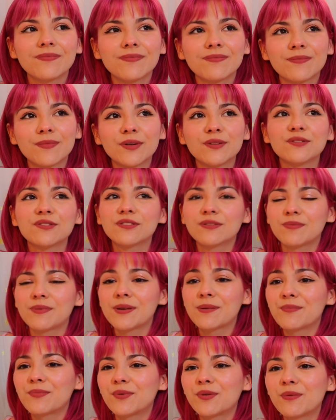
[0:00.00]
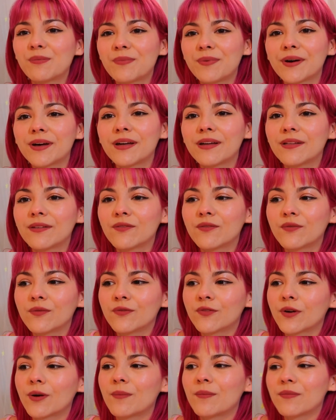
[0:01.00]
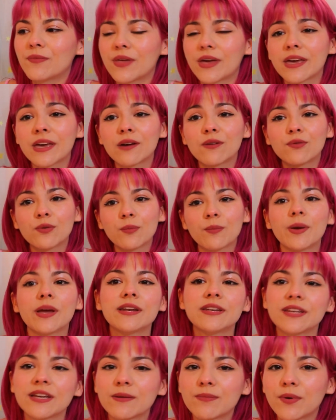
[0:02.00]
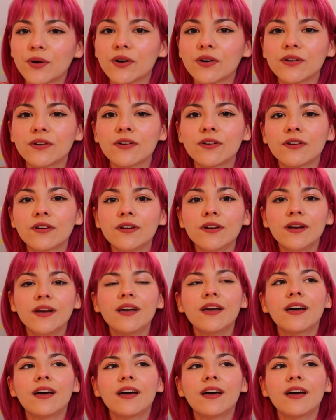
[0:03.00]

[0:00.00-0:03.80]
most people, but from like a romantic partner,